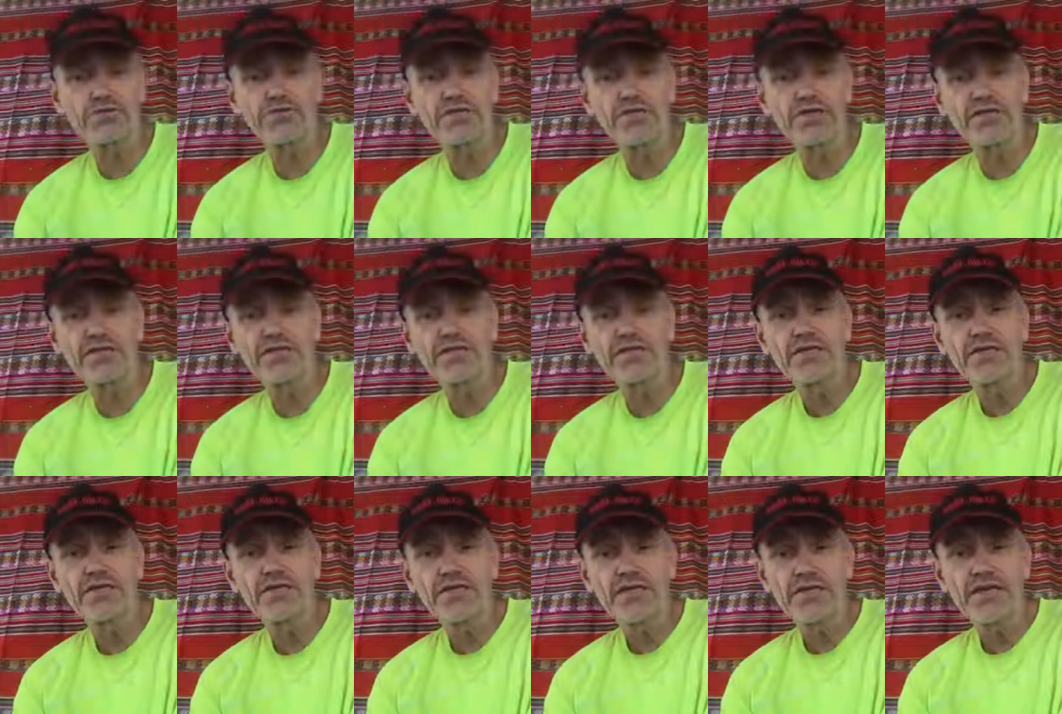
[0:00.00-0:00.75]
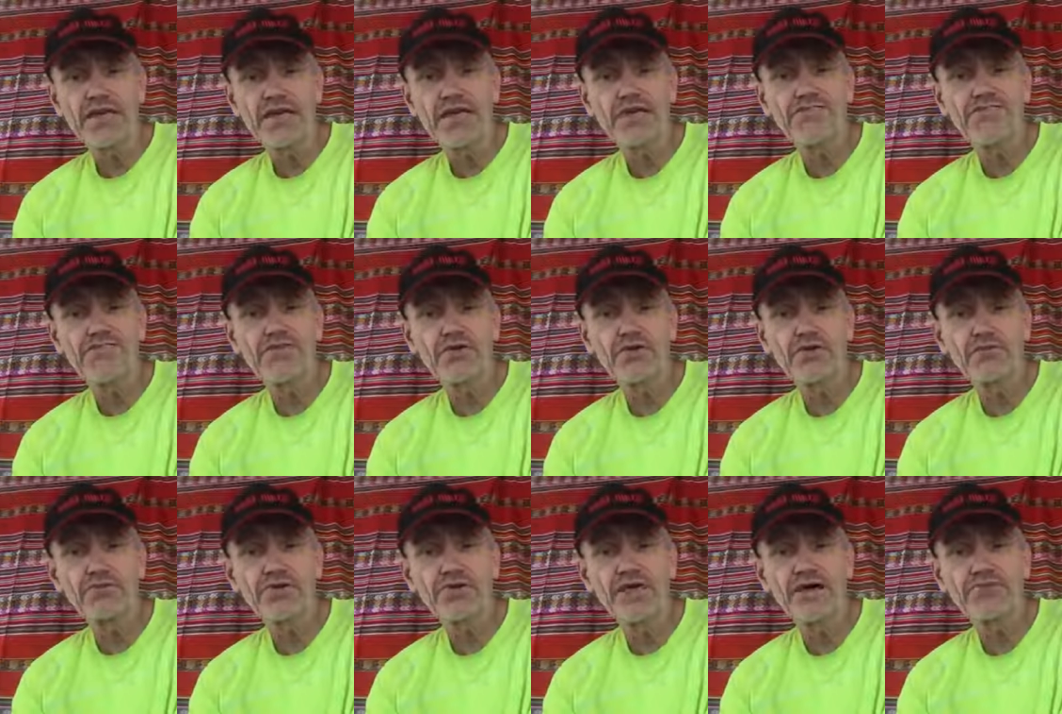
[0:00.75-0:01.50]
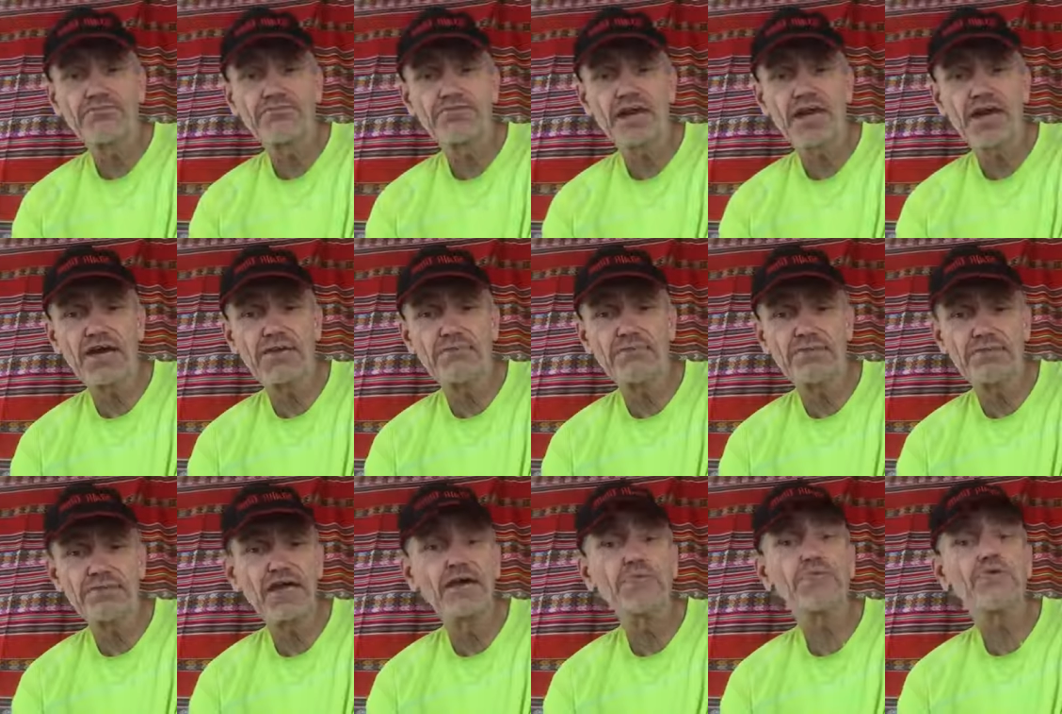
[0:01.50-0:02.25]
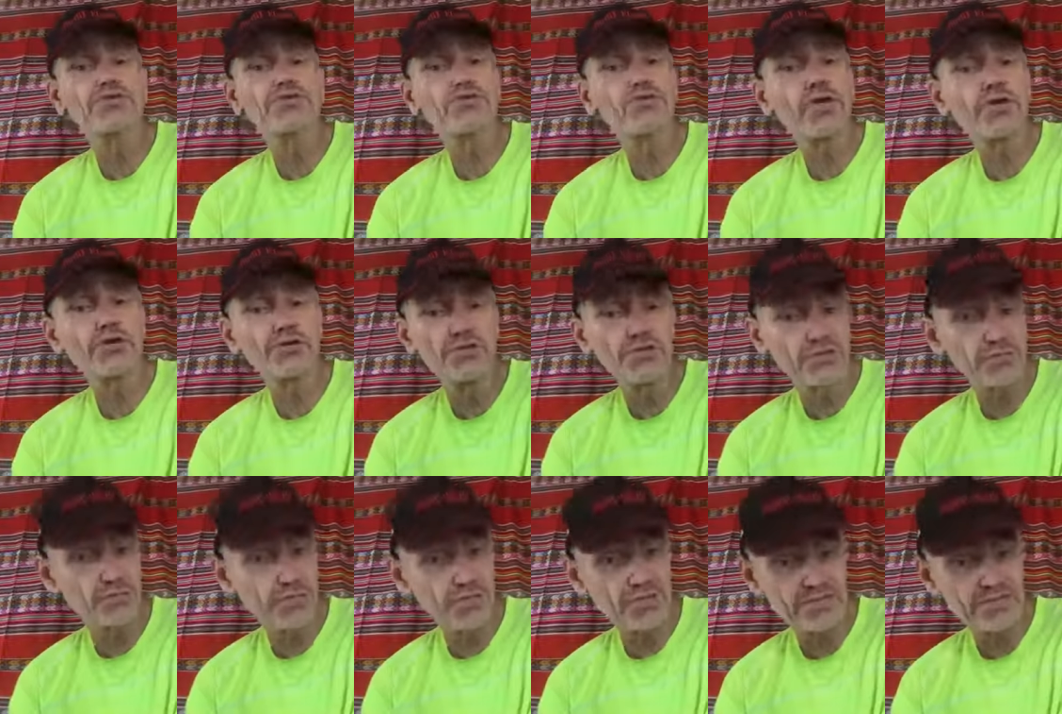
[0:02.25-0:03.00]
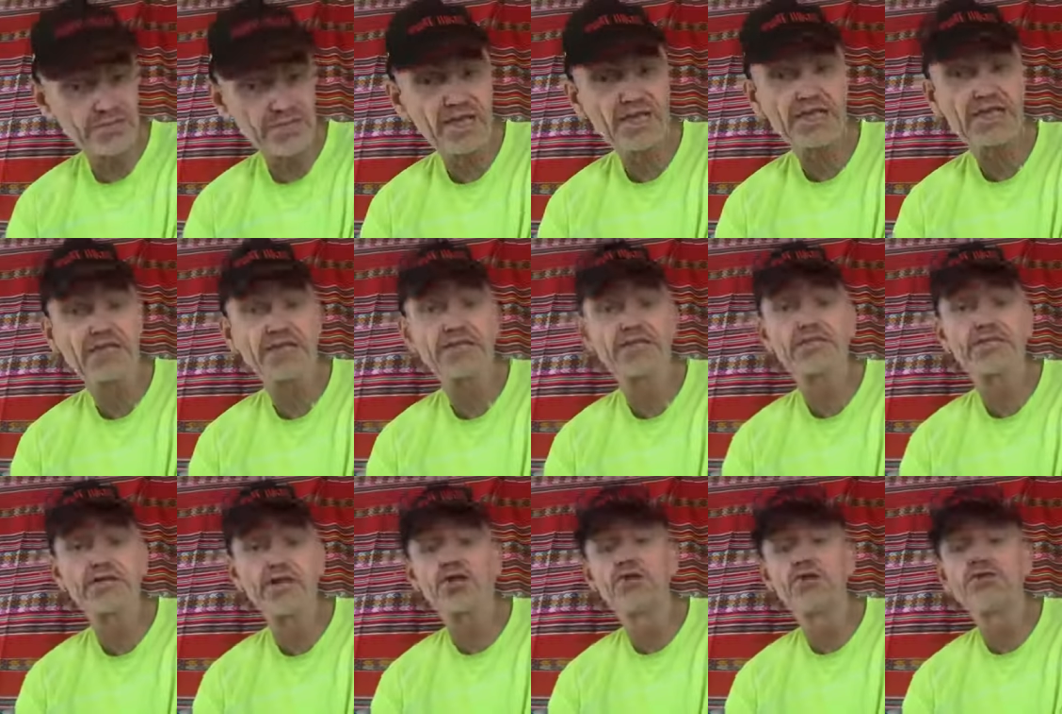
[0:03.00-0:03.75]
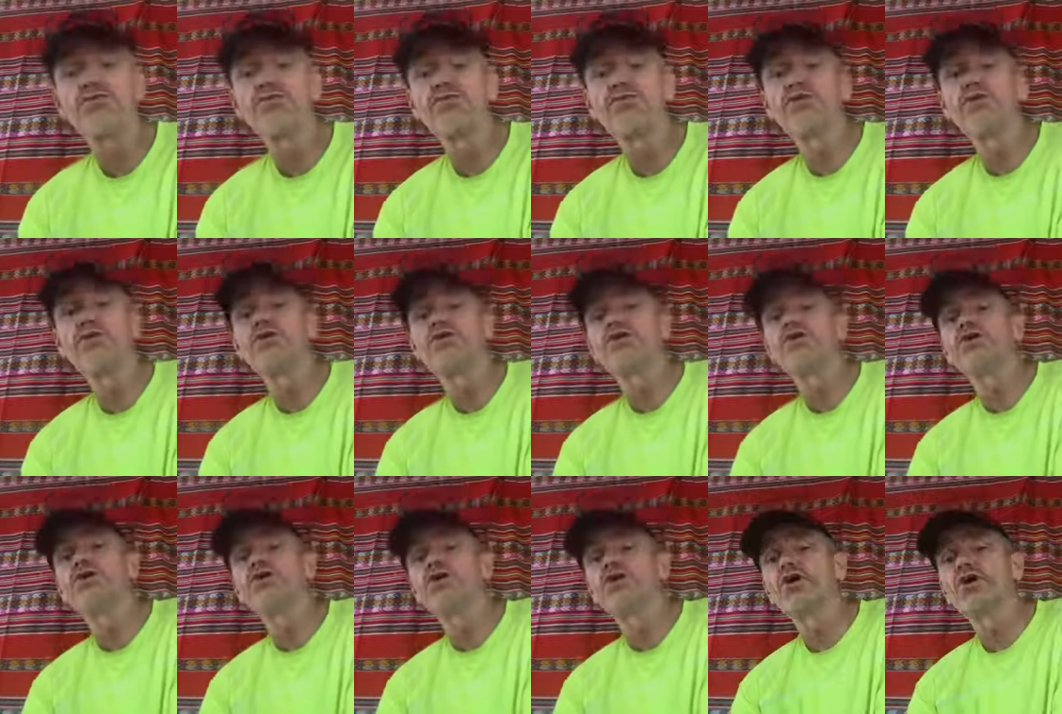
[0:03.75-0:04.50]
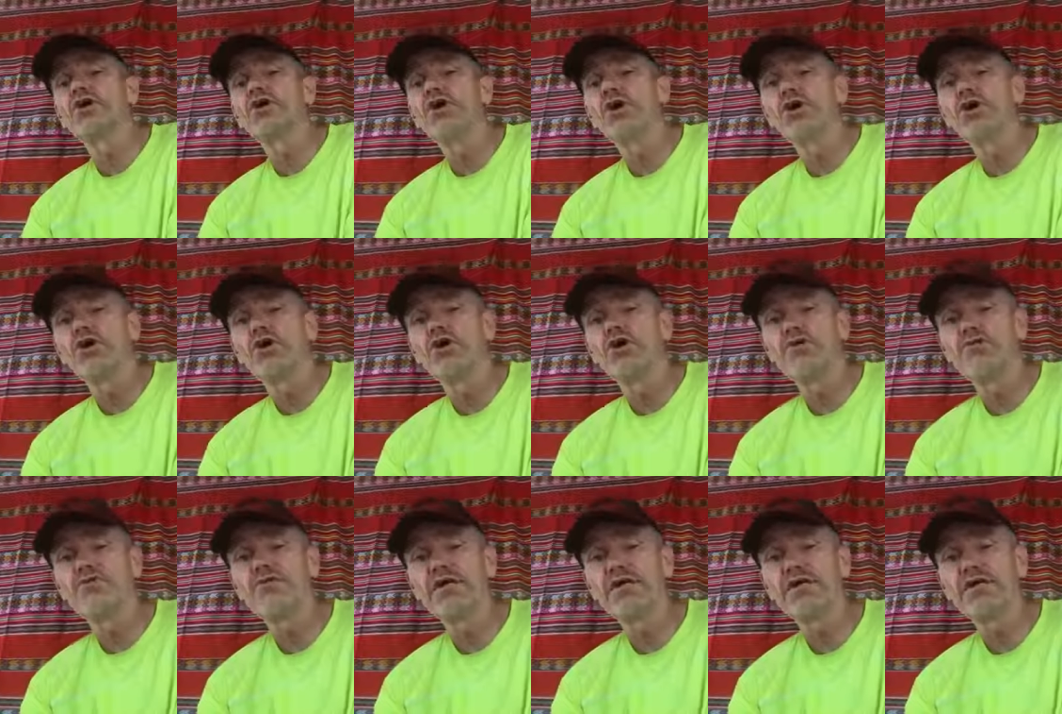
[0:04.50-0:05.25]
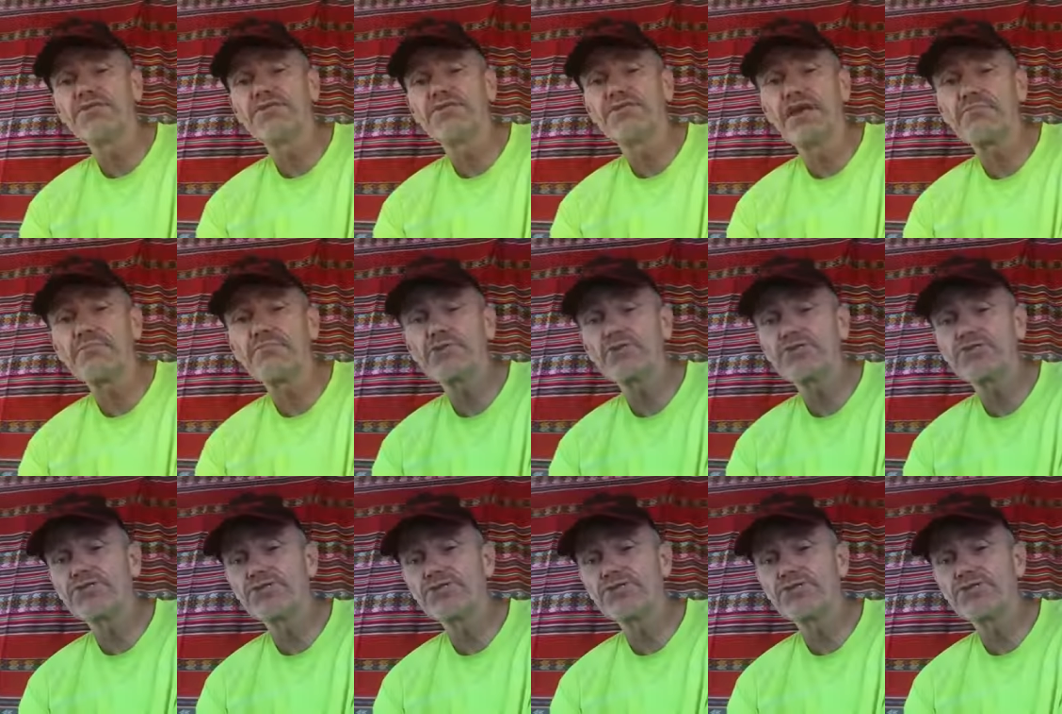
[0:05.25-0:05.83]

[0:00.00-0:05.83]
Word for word: can, if you don't have time, that would start on the 22nd of uh, of uh, December.